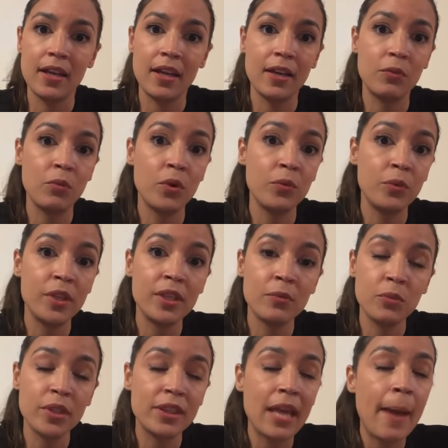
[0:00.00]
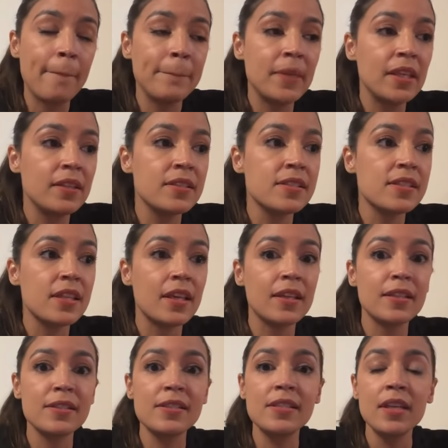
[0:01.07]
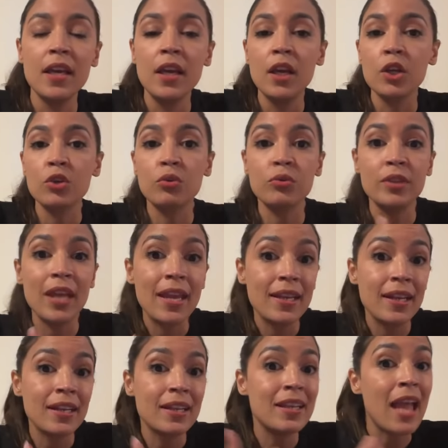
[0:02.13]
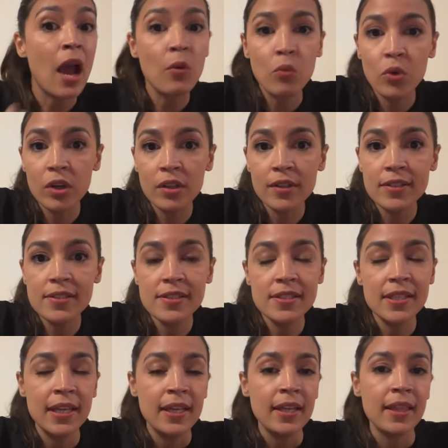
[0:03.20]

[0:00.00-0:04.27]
And what that means is creating networks.